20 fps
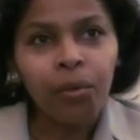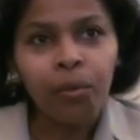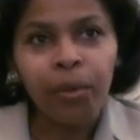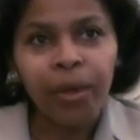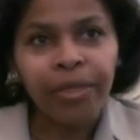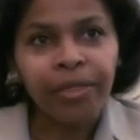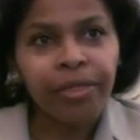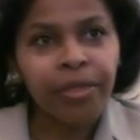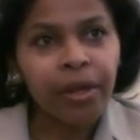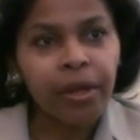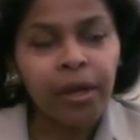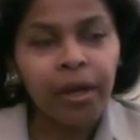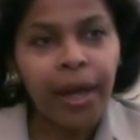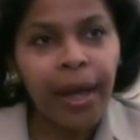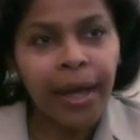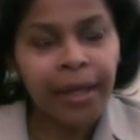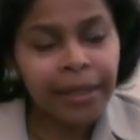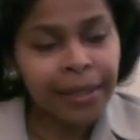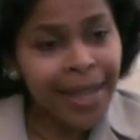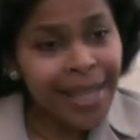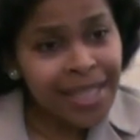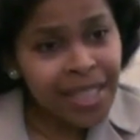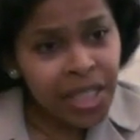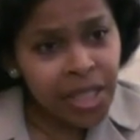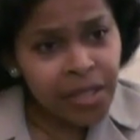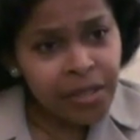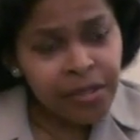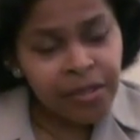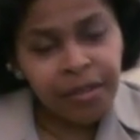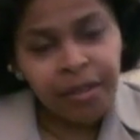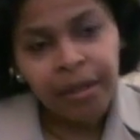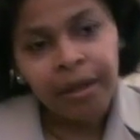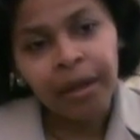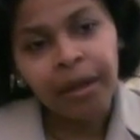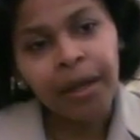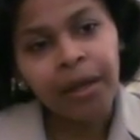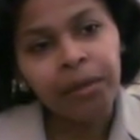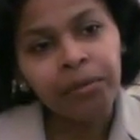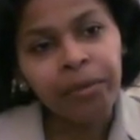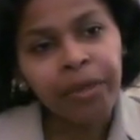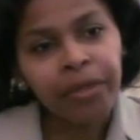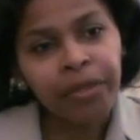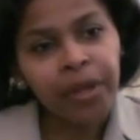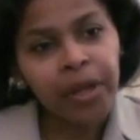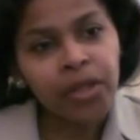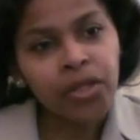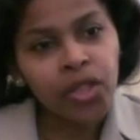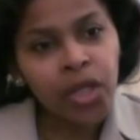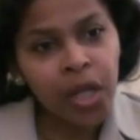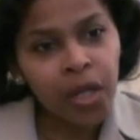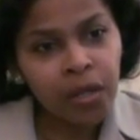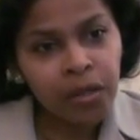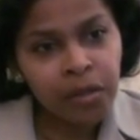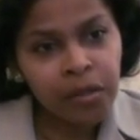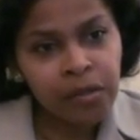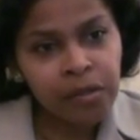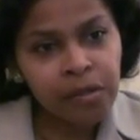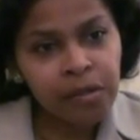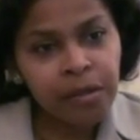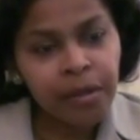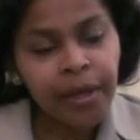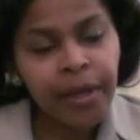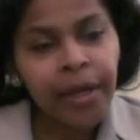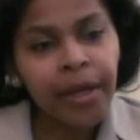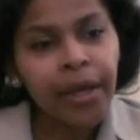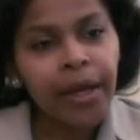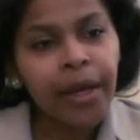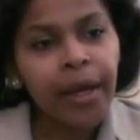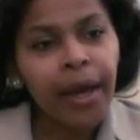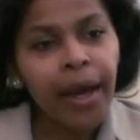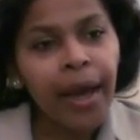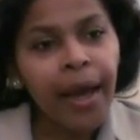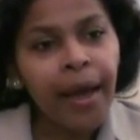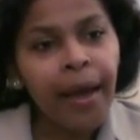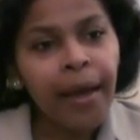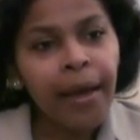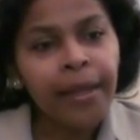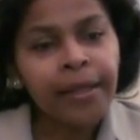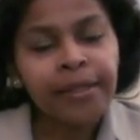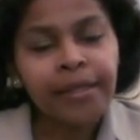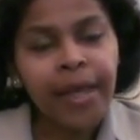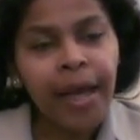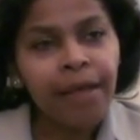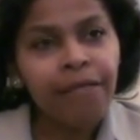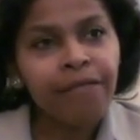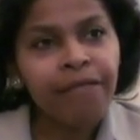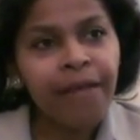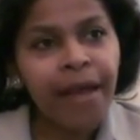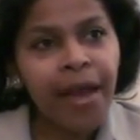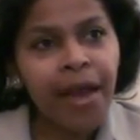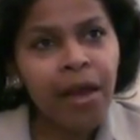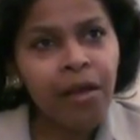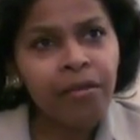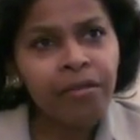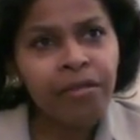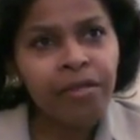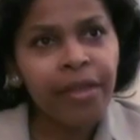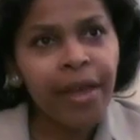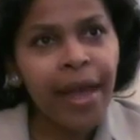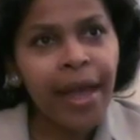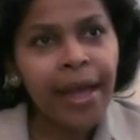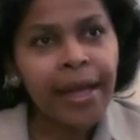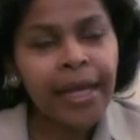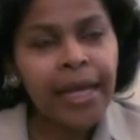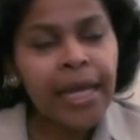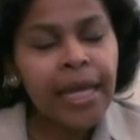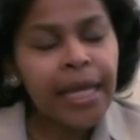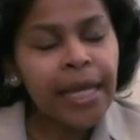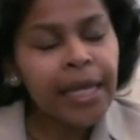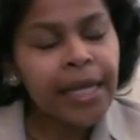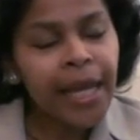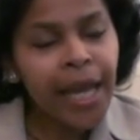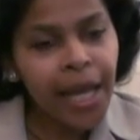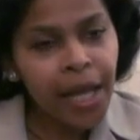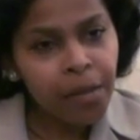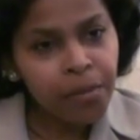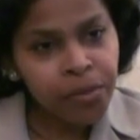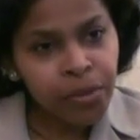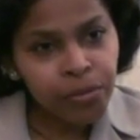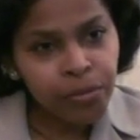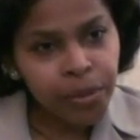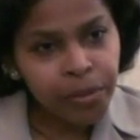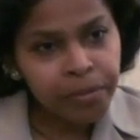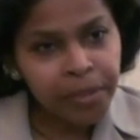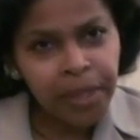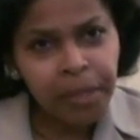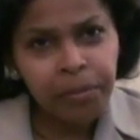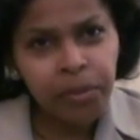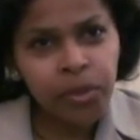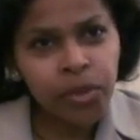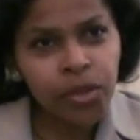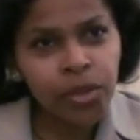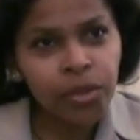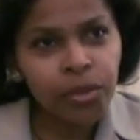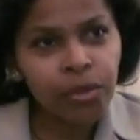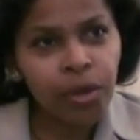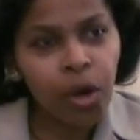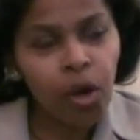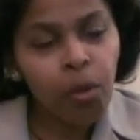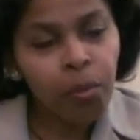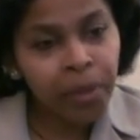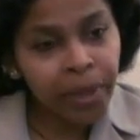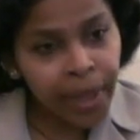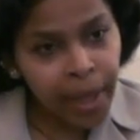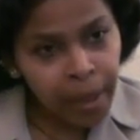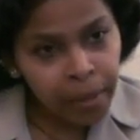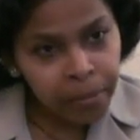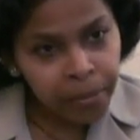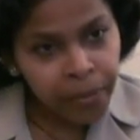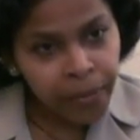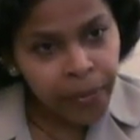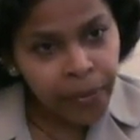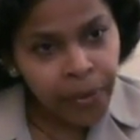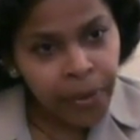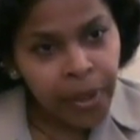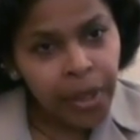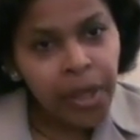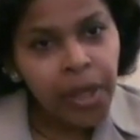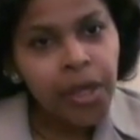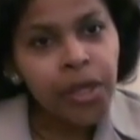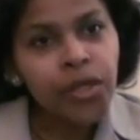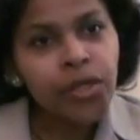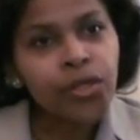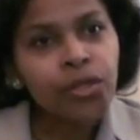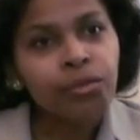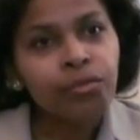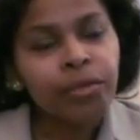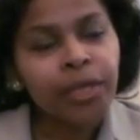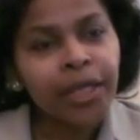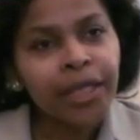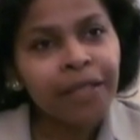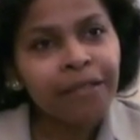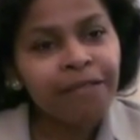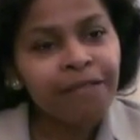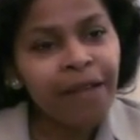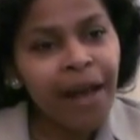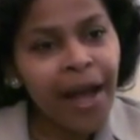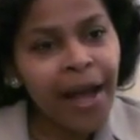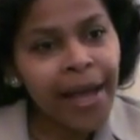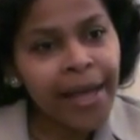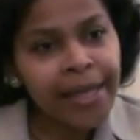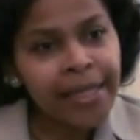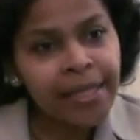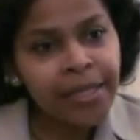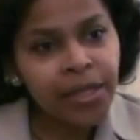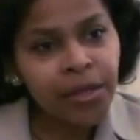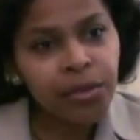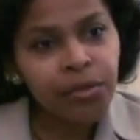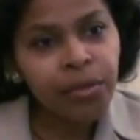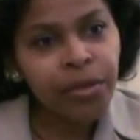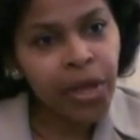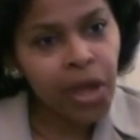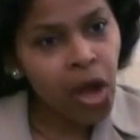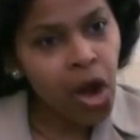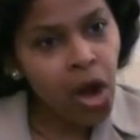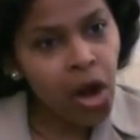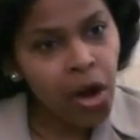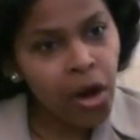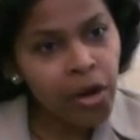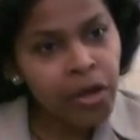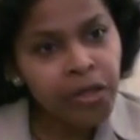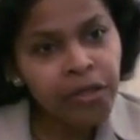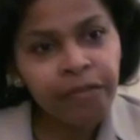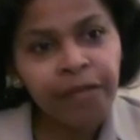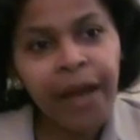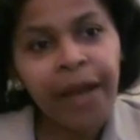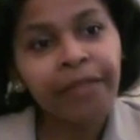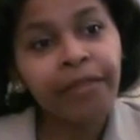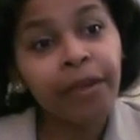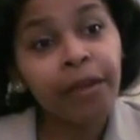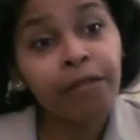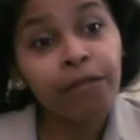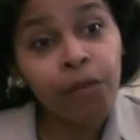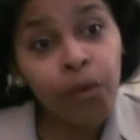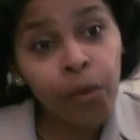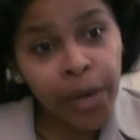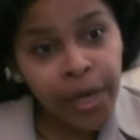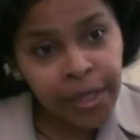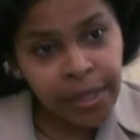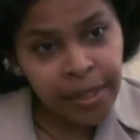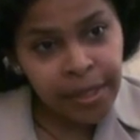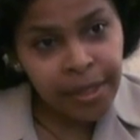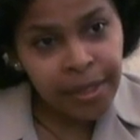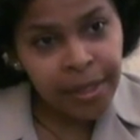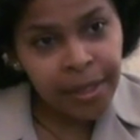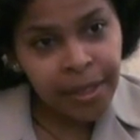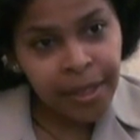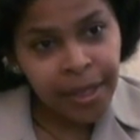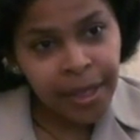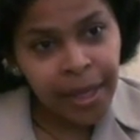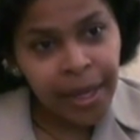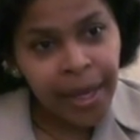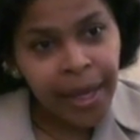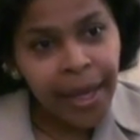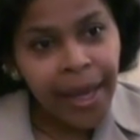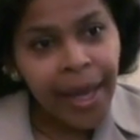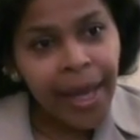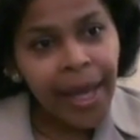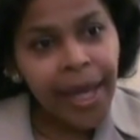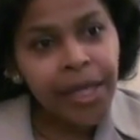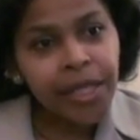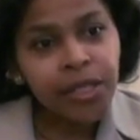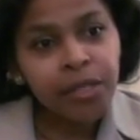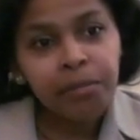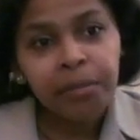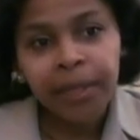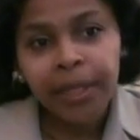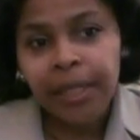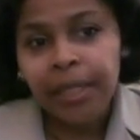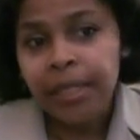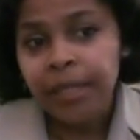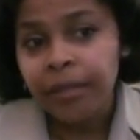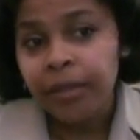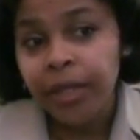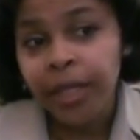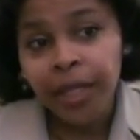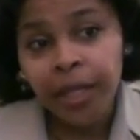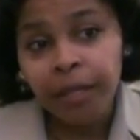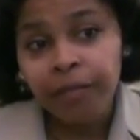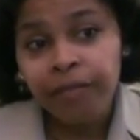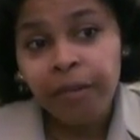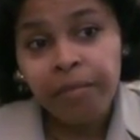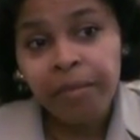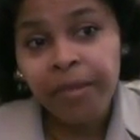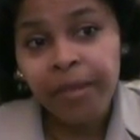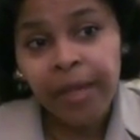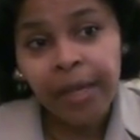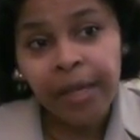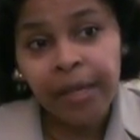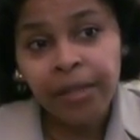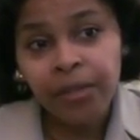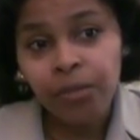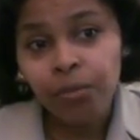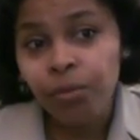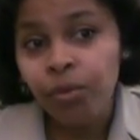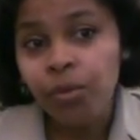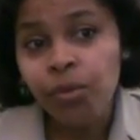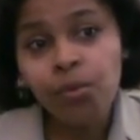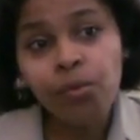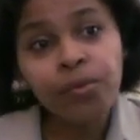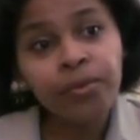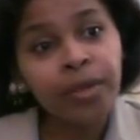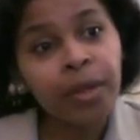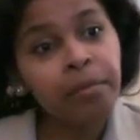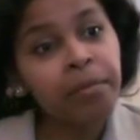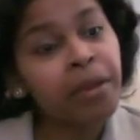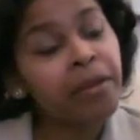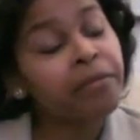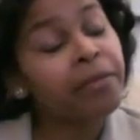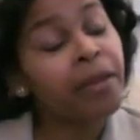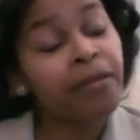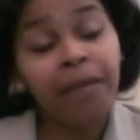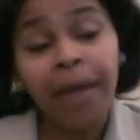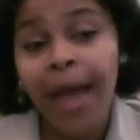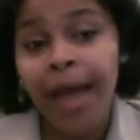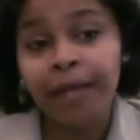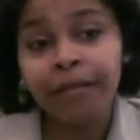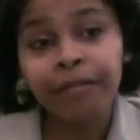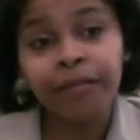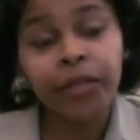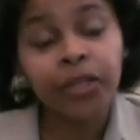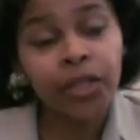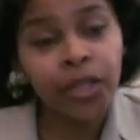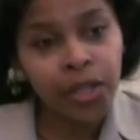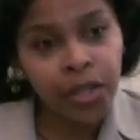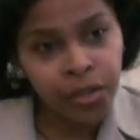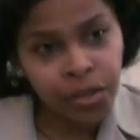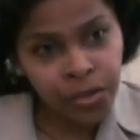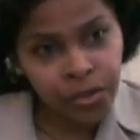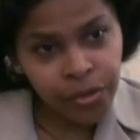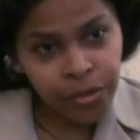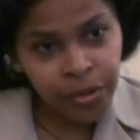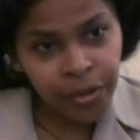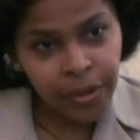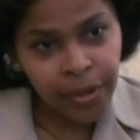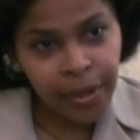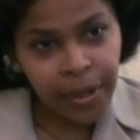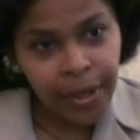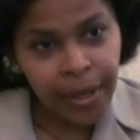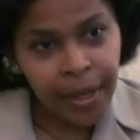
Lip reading: with adolescents, with adults, and I found that it helps people to open up, to really find who they are, to find their voice, and to begin to heal from things, wounds that they've had for years.